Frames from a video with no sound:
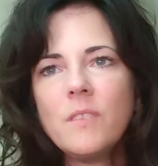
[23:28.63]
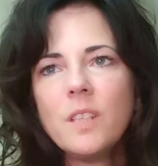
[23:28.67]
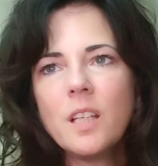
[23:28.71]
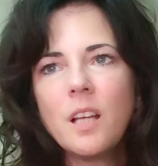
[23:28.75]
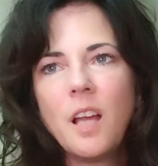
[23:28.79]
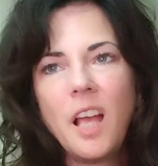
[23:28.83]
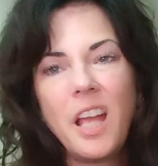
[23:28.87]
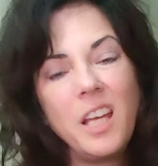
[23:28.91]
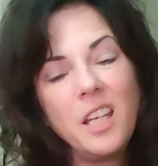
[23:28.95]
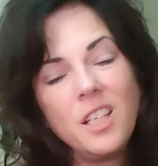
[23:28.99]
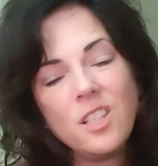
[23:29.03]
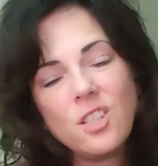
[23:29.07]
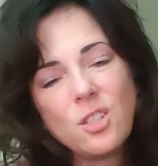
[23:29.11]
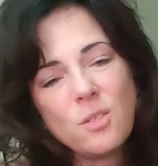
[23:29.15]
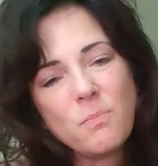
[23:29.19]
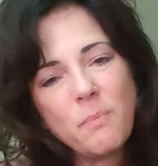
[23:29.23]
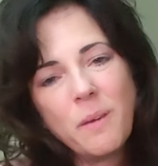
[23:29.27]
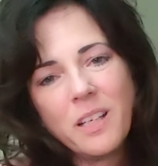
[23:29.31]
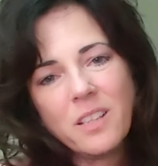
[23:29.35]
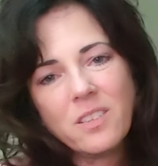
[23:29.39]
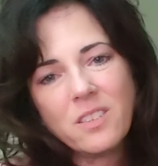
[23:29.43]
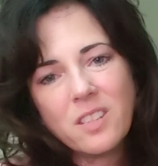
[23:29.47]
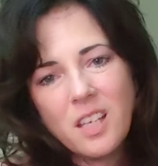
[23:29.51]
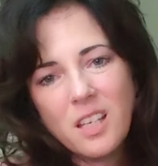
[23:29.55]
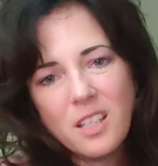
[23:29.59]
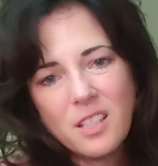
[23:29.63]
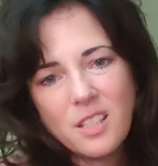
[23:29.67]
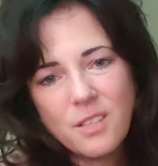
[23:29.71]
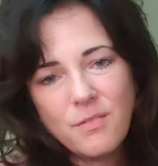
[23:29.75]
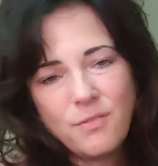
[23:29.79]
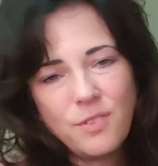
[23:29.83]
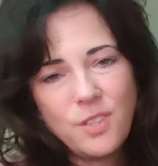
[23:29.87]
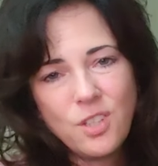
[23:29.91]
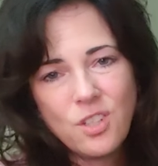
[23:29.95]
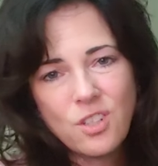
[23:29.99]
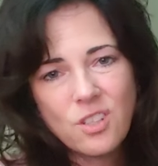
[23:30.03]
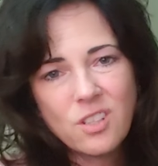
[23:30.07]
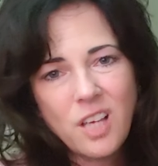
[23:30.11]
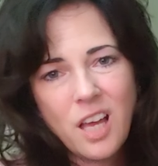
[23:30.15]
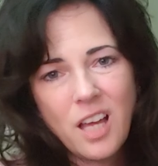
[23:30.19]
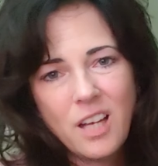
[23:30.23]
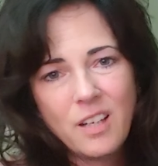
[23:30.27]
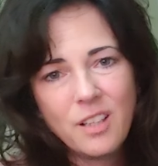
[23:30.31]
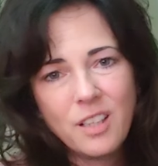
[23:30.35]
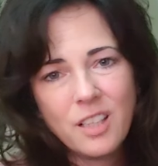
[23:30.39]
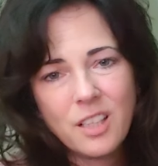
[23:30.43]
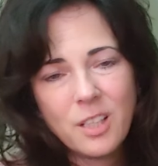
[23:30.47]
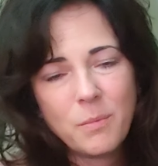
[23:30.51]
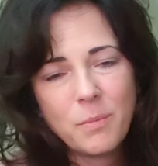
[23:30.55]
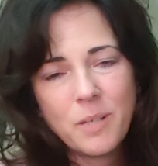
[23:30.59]
it just makes sense if you just got
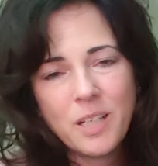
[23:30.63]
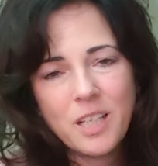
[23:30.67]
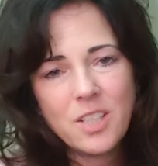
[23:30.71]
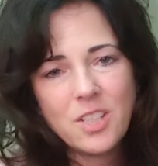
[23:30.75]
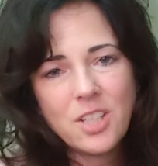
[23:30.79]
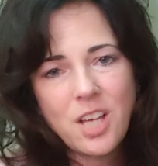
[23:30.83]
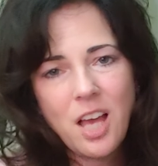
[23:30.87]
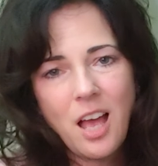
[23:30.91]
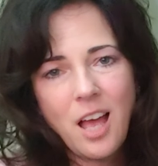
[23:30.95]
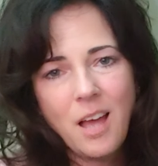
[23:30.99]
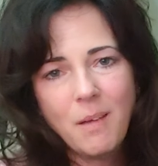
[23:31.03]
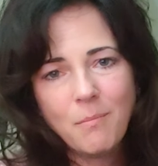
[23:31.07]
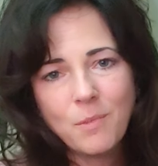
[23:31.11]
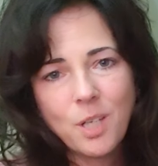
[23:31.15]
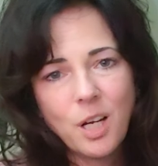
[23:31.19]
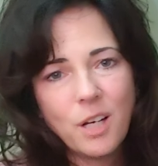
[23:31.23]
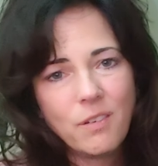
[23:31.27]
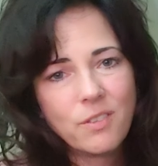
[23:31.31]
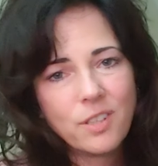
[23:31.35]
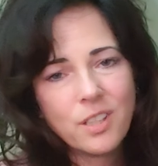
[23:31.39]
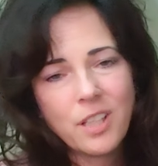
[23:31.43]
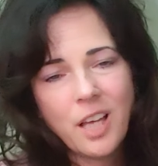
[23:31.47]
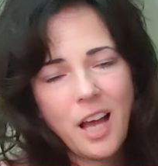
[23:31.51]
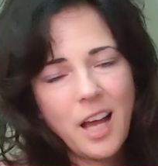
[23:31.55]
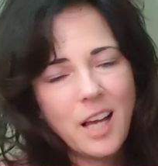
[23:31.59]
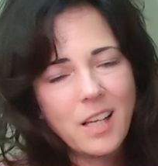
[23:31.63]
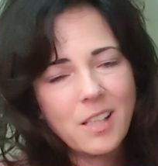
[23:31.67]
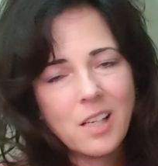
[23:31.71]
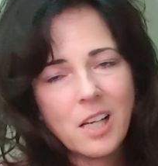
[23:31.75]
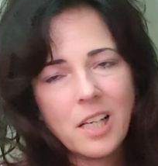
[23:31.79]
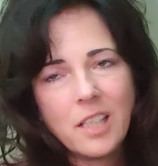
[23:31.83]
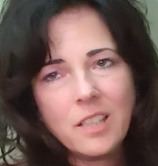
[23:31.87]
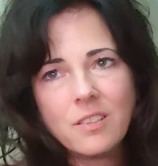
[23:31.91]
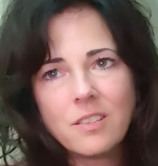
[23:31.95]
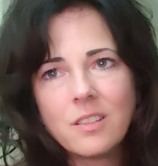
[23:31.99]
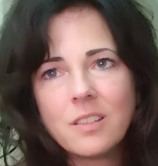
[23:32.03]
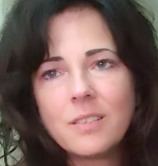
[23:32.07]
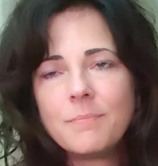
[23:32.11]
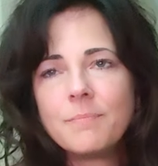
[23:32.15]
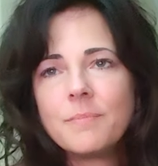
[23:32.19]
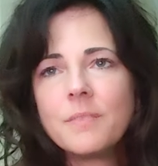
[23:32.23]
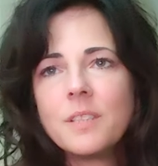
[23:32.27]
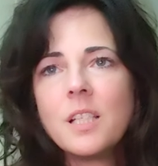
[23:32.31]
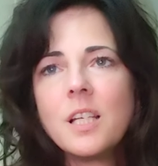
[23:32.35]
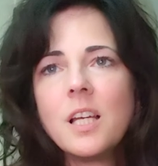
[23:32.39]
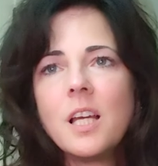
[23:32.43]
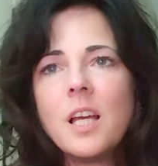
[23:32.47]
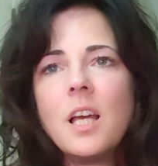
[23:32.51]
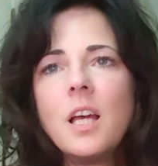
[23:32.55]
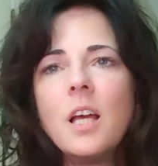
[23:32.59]
a little bit of time, cover the highlights.
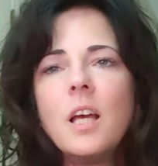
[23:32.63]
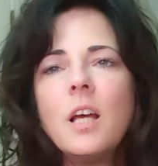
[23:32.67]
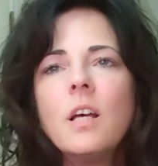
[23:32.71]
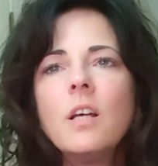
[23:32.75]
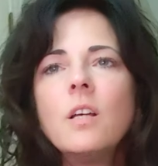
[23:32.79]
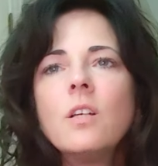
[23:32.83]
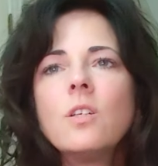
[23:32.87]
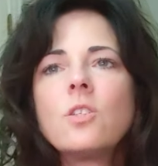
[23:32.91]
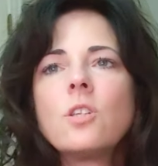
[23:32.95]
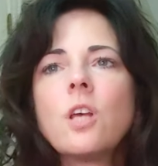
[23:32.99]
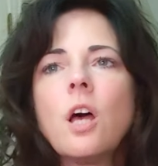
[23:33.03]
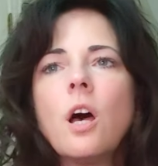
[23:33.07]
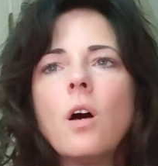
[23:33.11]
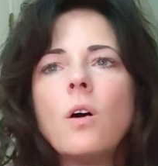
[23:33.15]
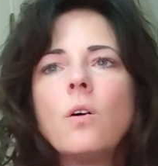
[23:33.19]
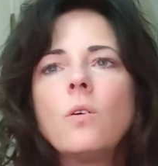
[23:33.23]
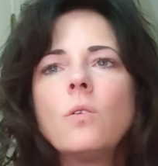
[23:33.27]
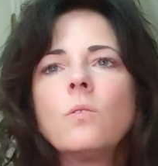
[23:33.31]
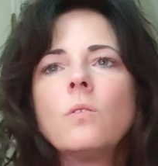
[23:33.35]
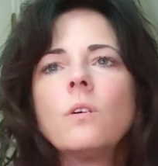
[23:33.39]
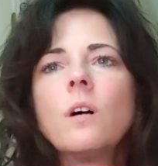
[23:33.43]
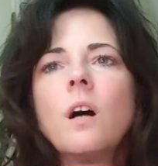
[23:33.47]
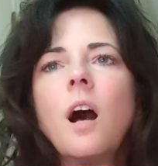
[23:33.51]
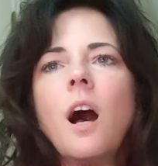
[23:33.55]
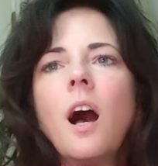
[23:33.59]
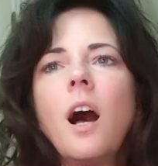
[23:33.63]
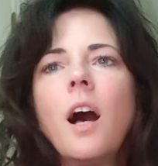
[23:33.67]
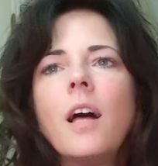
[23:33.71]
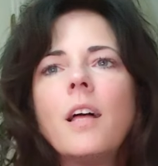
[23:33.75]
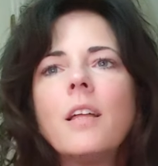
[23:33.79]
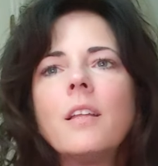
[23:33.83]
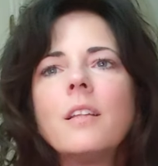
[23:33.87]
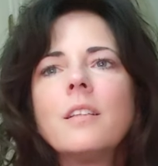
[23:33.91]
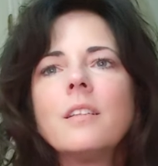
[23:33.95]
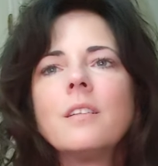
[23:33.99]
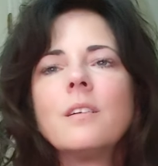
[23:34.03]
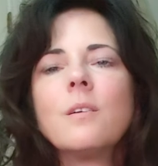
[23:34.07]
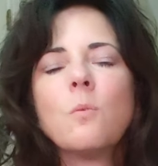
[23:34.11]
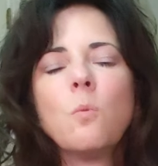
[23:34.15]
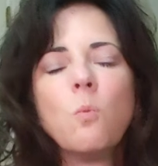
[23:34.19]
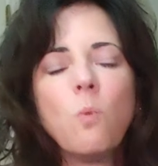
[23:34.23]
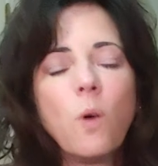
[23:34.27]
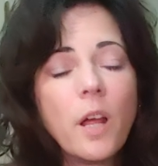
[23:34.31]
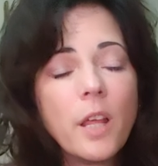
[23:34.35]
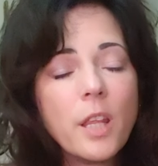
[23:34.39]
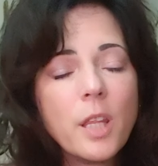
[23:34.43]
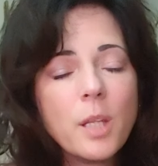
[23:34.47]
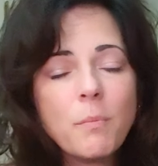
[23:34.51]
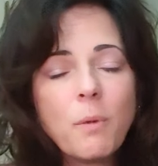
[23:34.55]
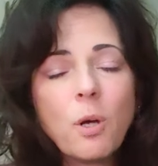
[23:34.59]
So
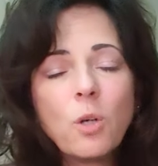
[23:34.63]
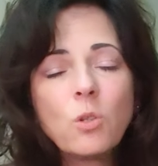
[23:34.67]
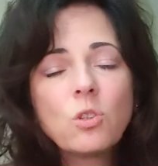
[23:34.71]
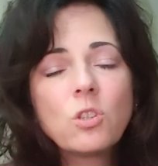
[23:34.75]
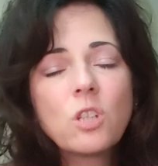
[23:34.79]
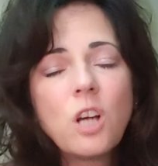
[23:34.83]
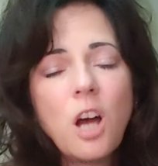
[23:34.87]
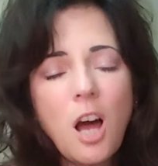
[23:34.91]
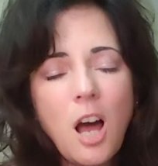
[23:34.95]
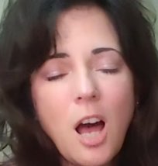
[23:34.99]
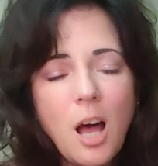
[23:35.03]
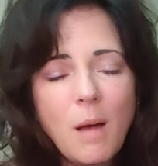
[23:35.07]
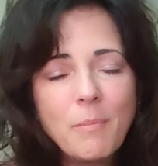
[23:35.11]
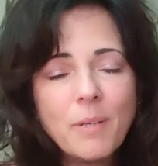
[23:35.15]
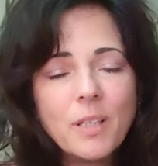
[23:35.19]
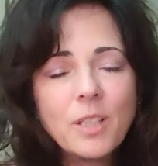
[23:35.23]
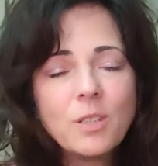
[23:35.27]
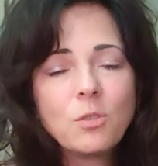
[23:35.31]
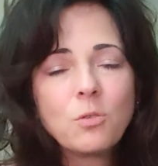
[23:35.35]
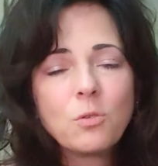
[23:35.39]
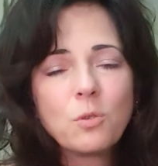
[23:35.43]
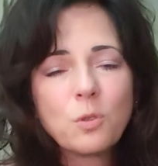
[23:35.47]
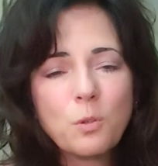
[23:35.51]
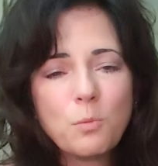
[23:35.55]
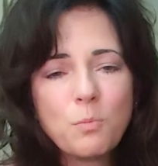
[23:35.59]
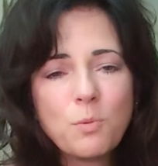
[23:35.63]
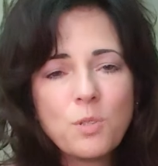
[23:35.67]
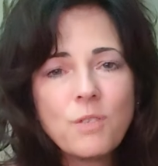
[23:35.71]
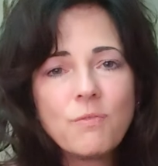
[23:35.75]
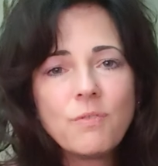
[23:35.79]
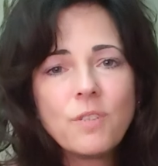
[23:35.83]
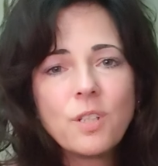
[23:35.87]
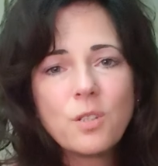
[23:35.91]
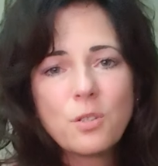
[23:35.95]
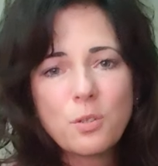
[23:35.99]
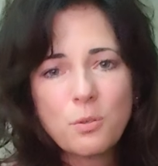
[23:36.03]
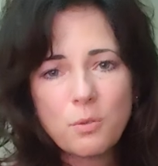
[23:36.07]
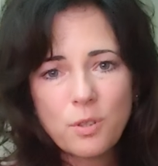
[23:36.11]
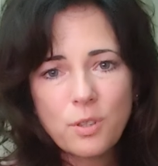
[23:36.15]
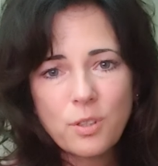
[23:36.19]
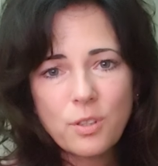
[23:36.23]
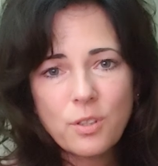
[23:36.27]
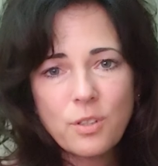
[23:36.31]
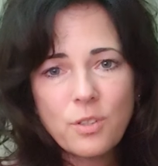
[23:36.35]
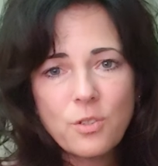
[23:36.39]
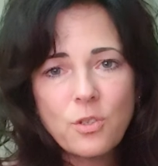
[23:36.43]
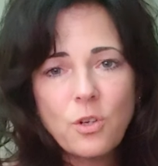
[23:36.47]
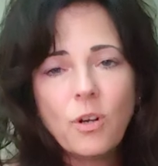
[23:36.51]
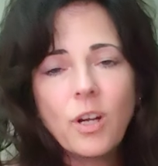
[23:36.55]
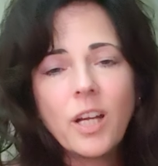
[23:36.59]
one of the most common groups of
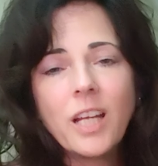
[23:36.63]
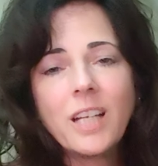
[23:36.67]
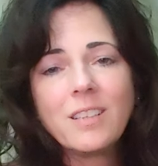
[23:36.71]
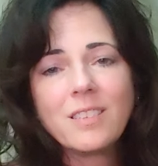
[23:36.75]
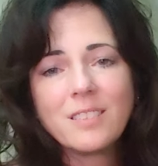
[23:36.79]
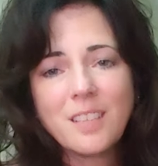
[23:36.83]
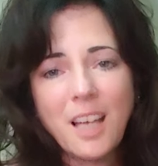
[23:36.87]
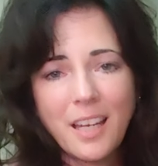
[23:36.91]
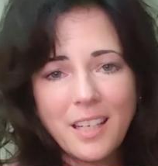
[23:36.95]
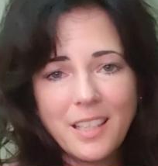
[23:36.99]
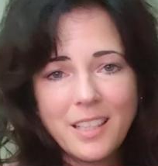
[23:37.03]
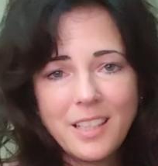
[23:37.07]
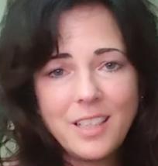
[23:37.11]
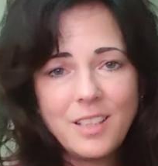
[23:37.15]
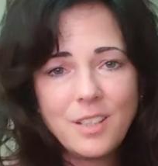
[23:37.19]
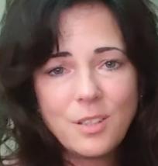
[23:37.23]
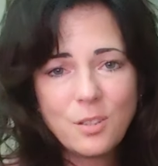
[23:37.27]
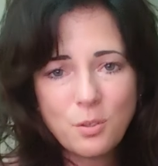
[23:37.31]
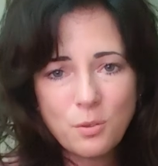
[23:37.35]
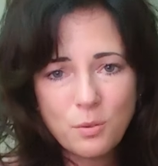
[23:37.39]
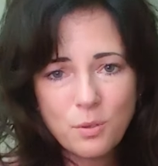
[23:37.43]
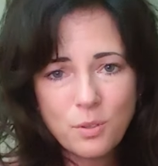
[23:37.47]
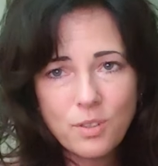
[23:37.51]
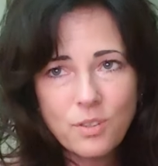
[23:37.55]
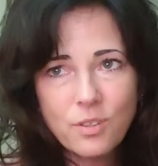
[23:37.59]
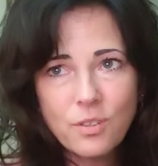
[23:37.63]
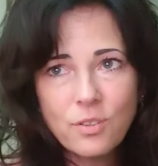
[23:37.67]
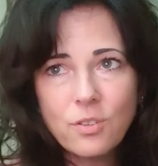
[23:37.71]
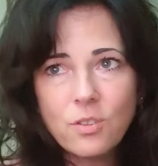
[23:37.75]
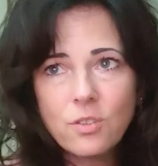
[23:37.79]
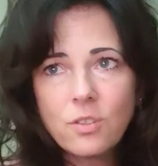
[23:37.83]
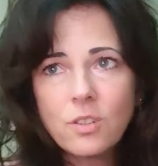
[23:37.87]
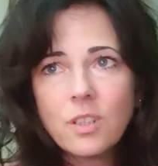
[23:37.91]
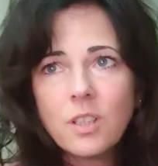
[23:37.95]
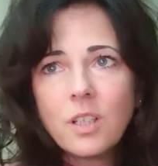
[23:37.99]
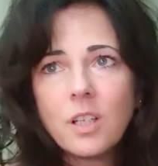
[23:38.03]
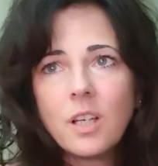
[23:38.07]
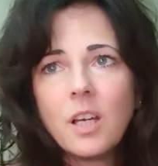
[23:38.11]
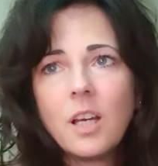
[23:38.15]
disorders are anxiety disorders.